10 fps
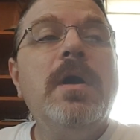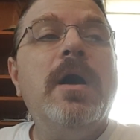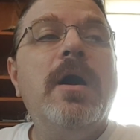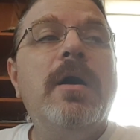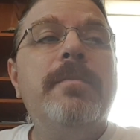
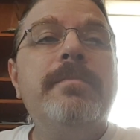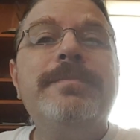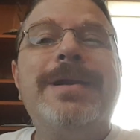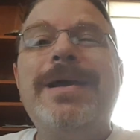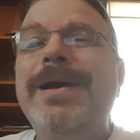
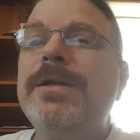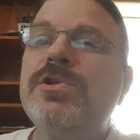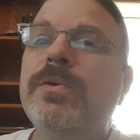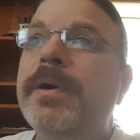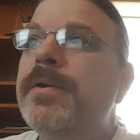And I had a
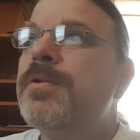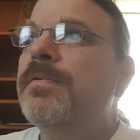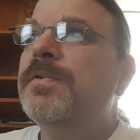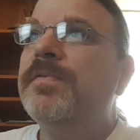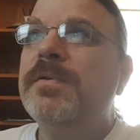choice
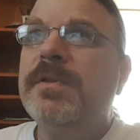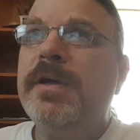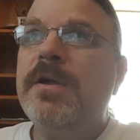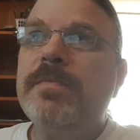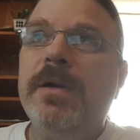of different things,